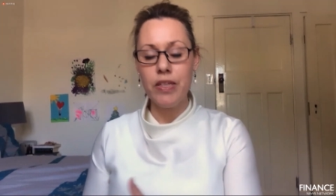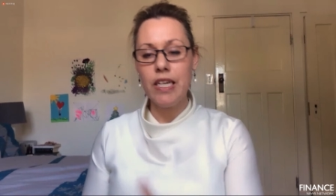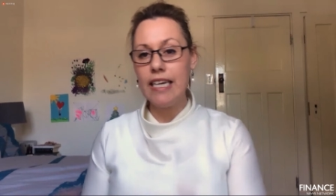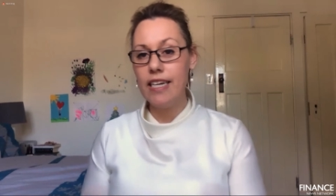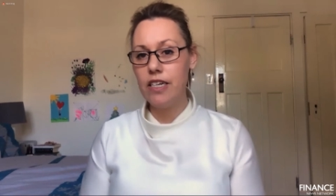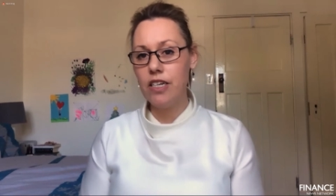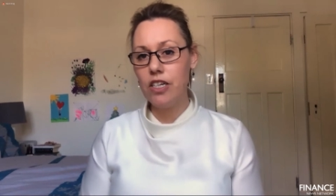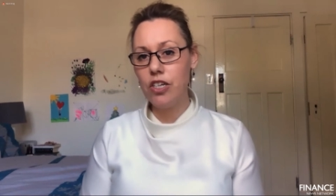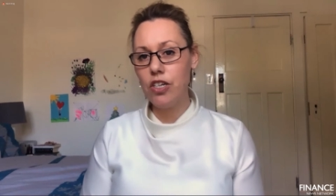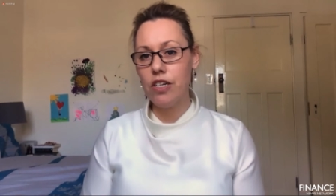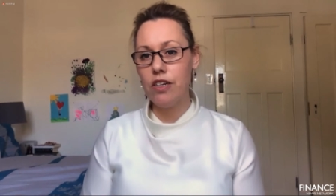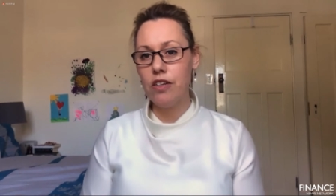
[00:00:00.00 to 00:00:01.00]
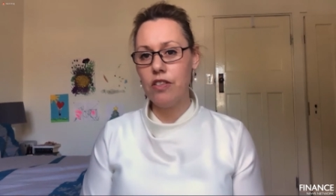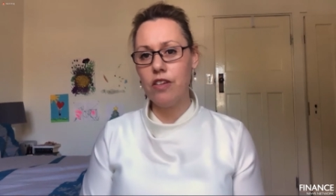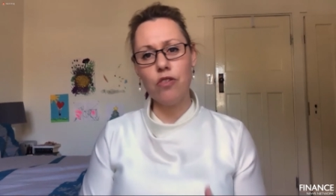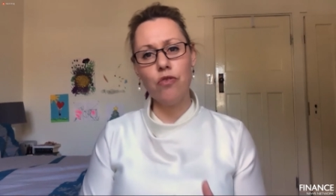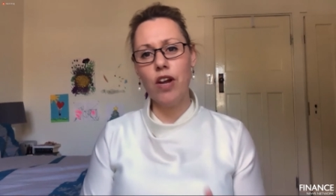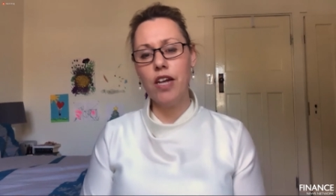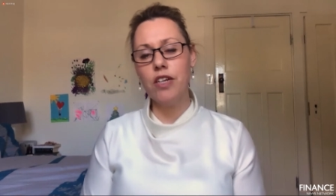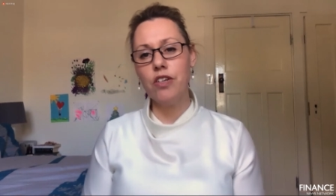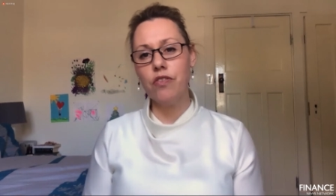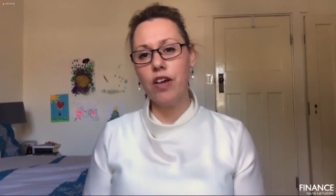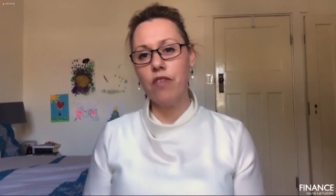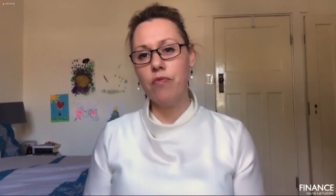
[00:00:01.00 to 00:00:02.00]
In addition, there's a range of
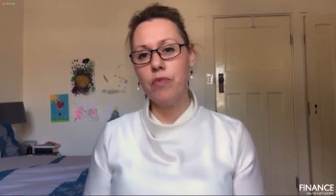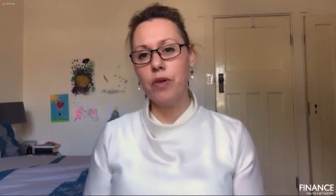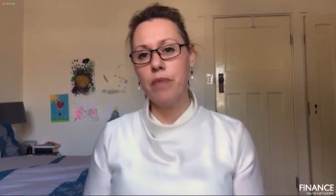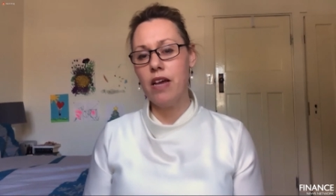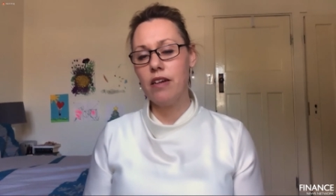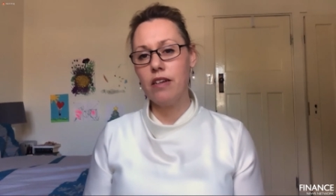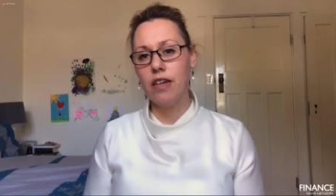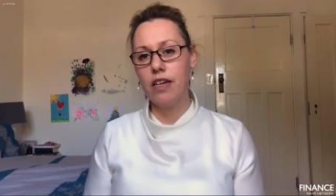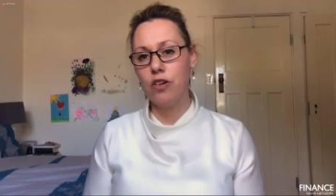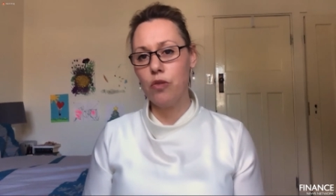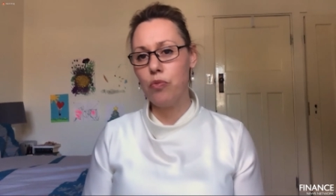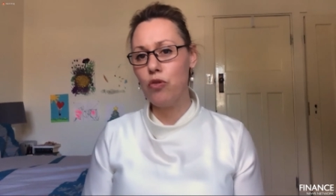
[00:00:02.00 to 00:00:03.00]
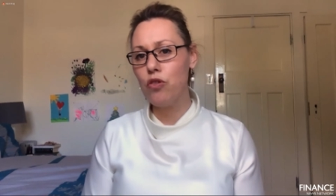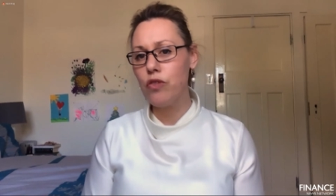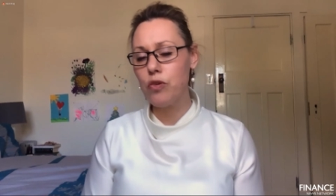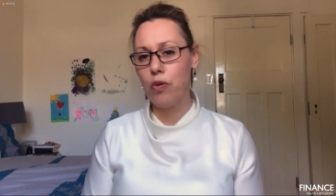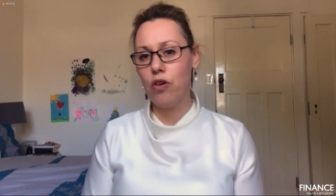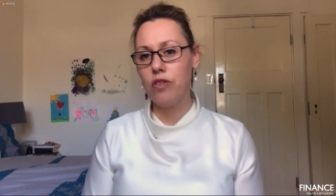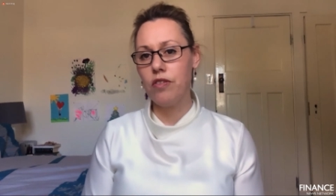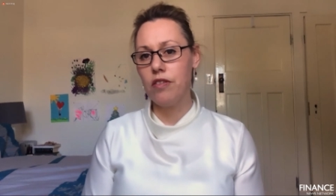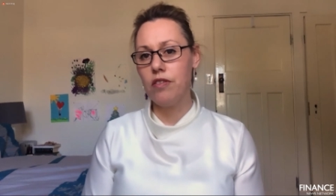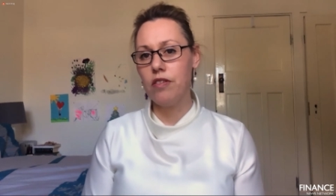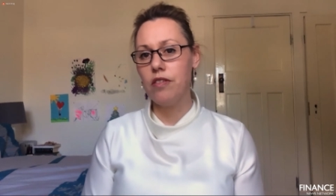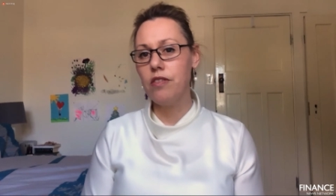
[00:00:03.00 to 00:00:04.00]
government mandated approvals
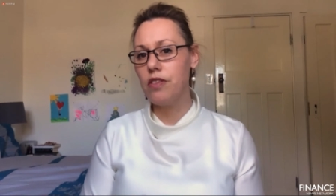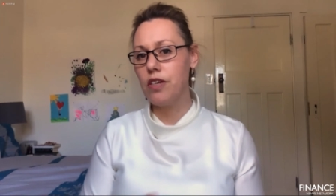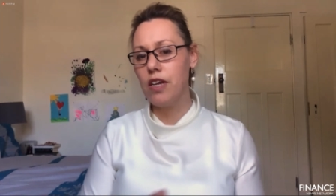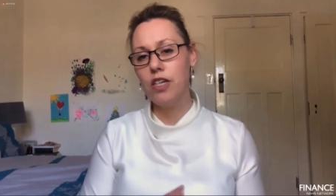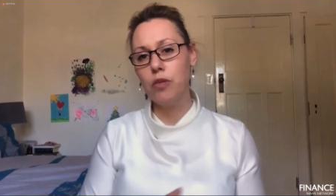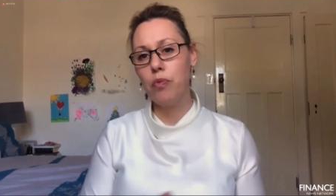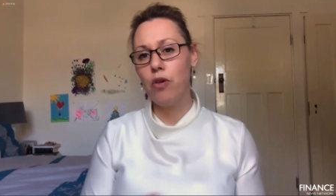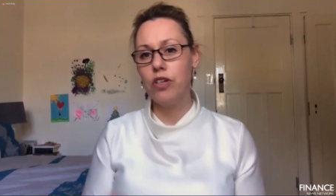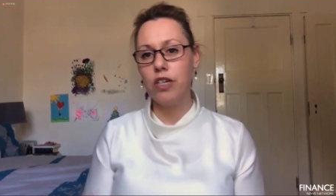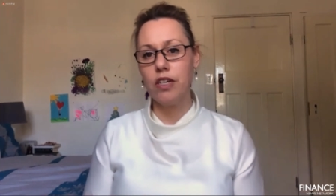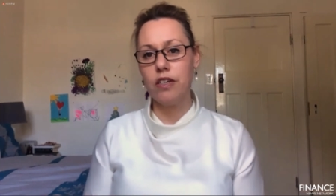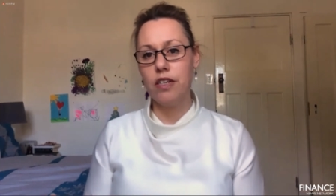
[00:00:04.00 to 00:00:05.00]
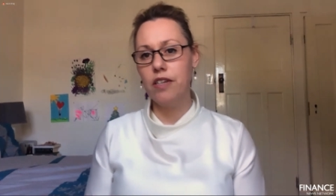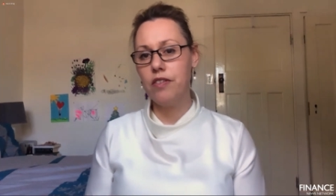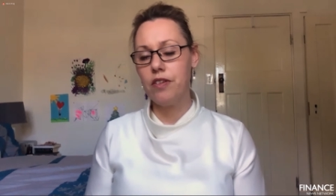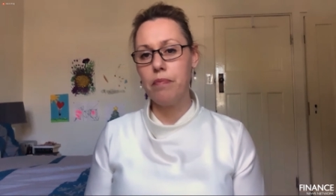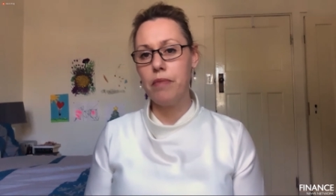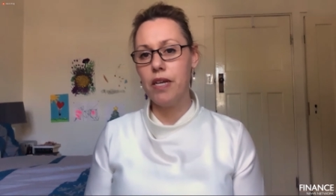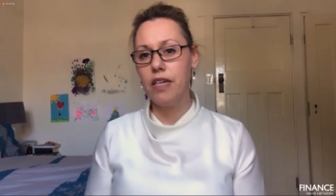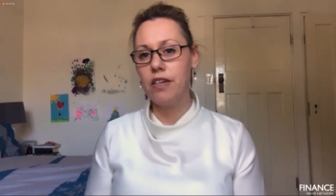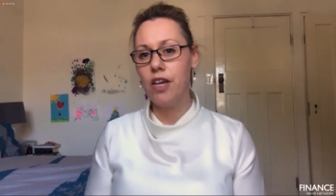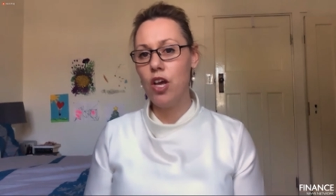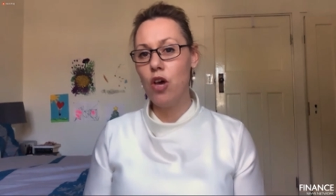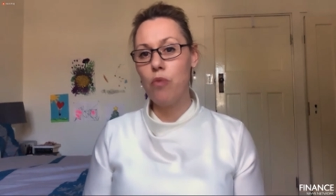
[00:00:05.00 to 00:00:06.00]
processes that each project needs to meet
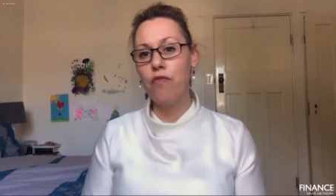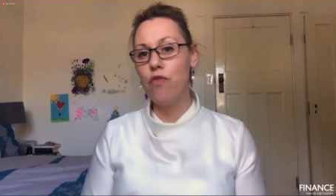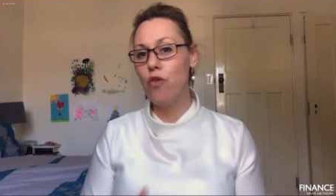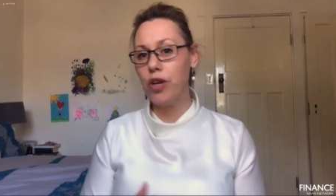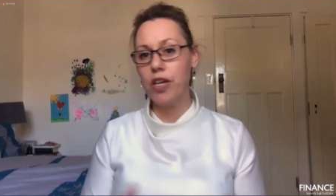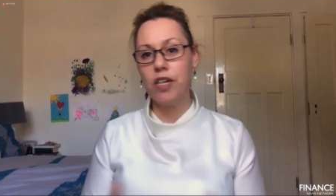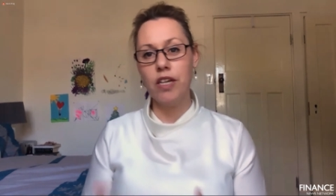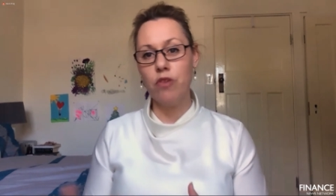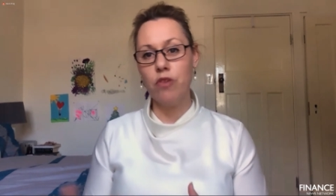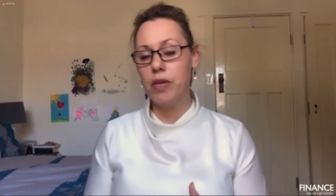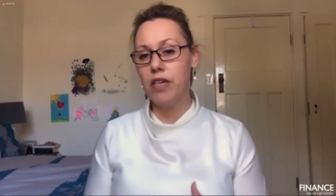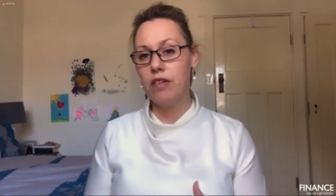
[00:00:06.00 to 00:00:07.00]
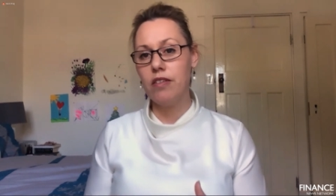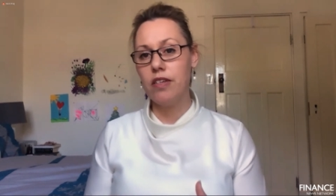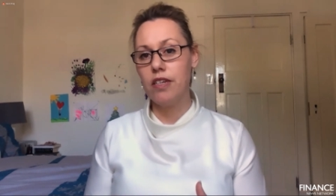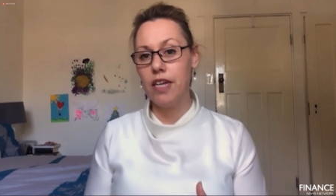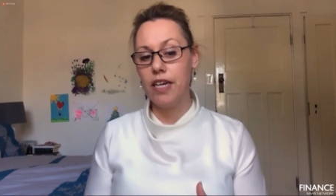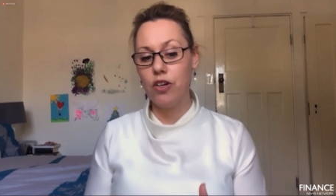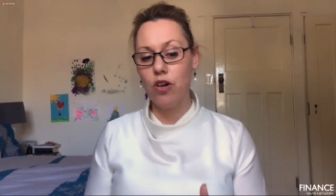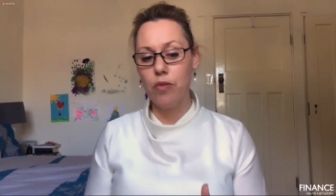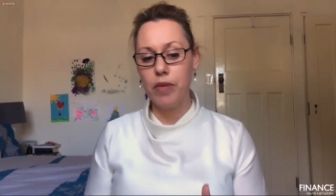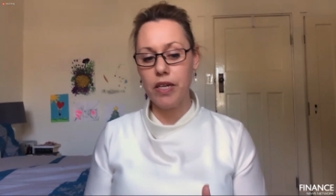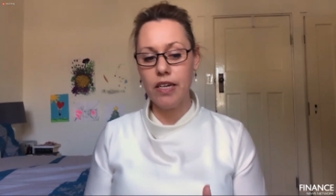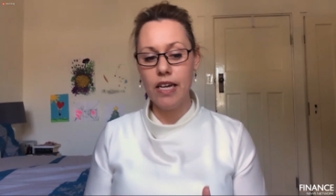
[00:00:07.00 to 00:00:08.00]
before it can ever be considered
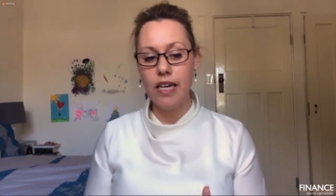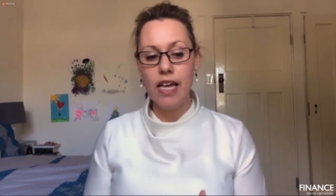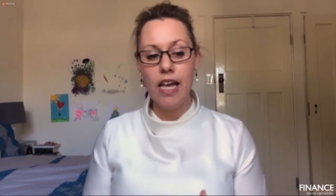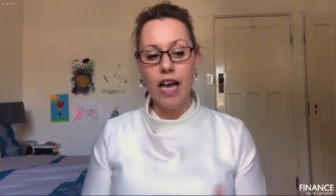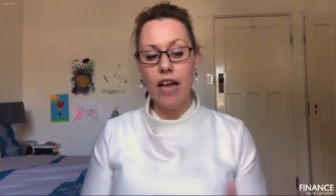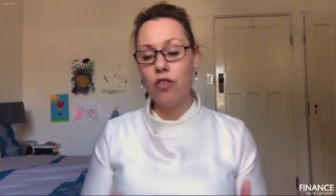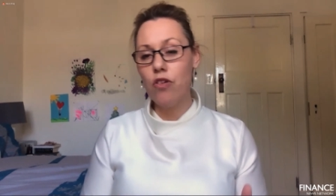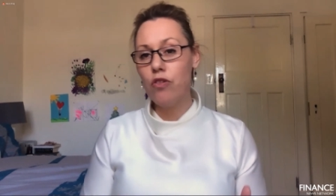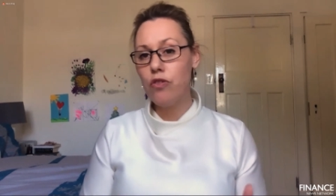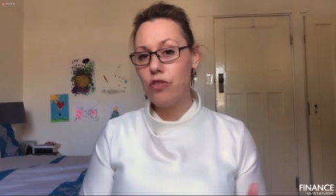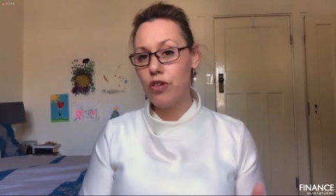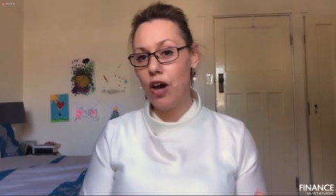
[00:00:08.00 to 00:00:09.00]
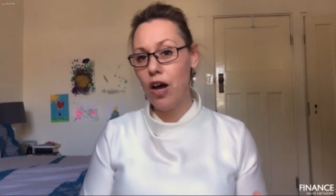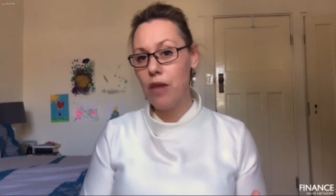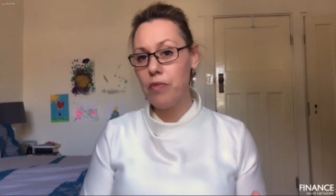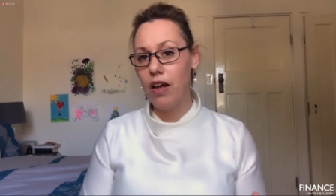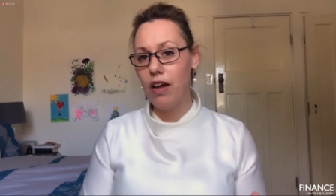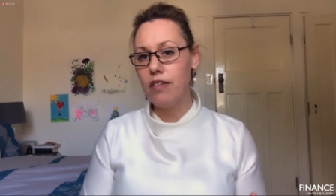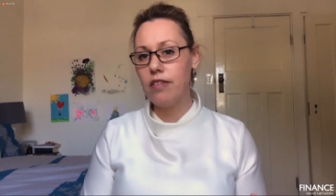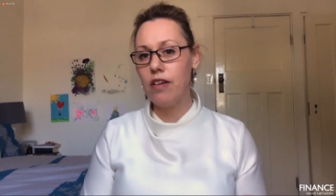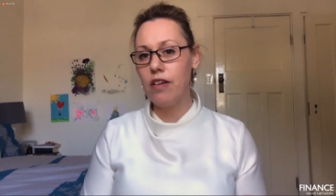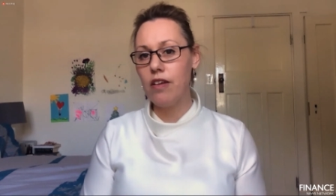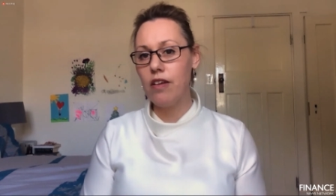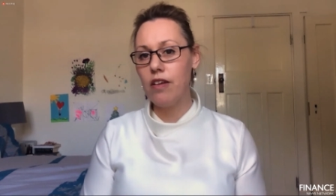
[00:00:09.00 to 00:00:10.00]
economic. And those timelines
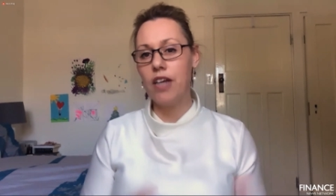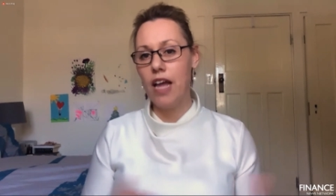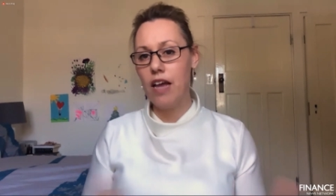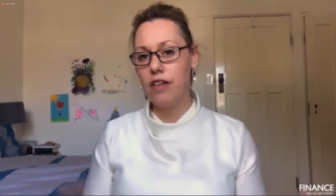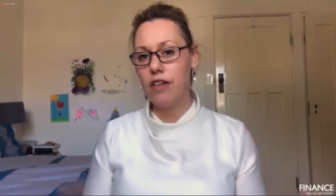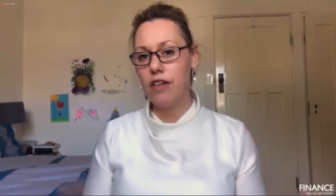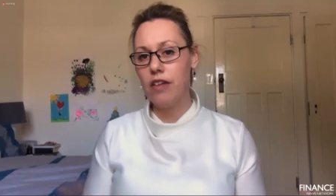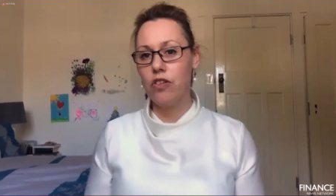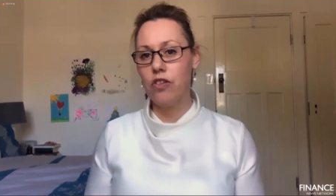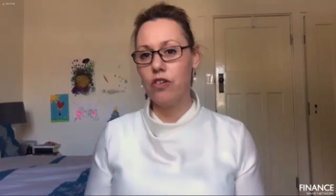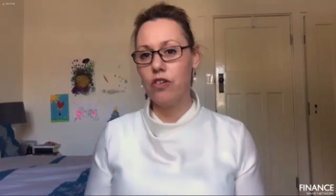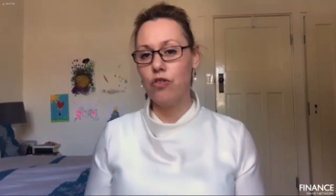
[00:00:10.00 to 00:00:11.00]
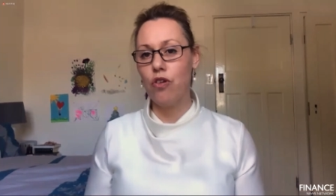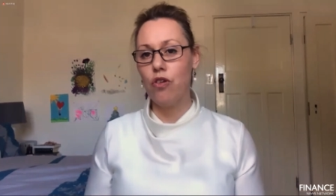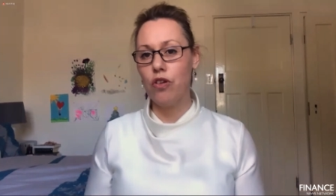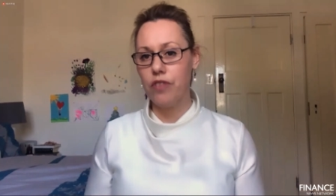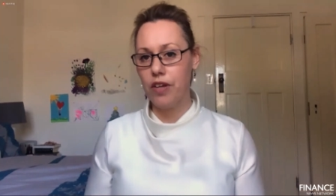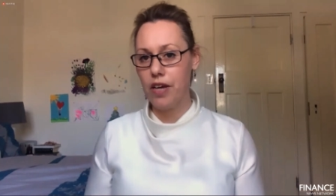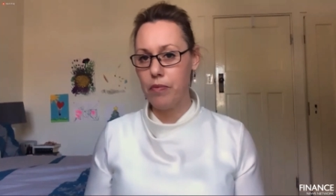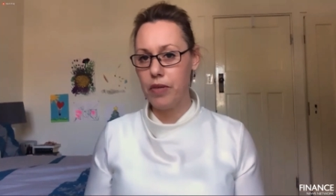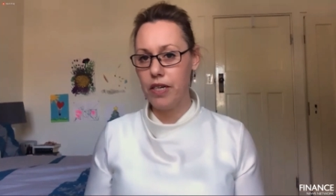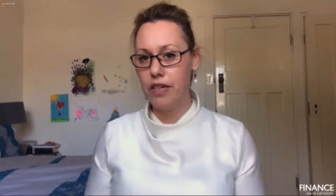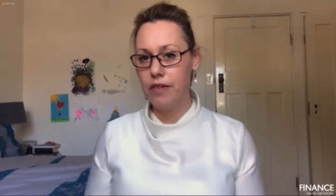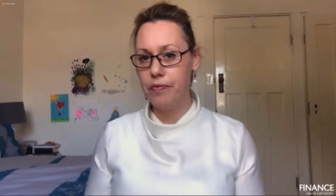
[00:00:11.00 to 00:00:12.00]
are often outside the control of the
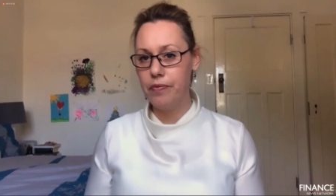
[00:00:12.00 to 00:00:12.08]
company